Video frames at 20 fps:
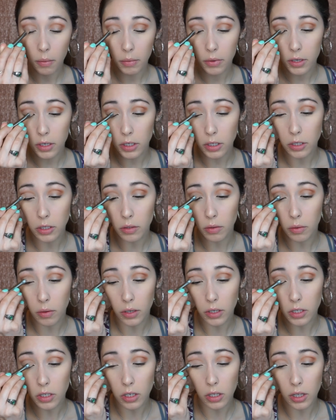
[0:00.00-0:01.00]
I'm gonna do
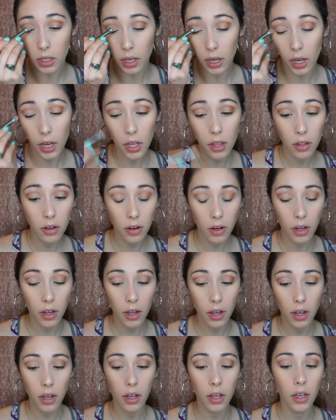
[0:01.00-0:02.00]
it to the other
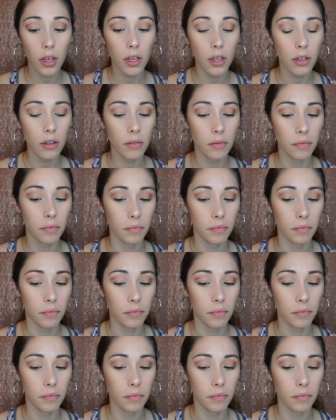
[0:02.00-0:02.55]
eye.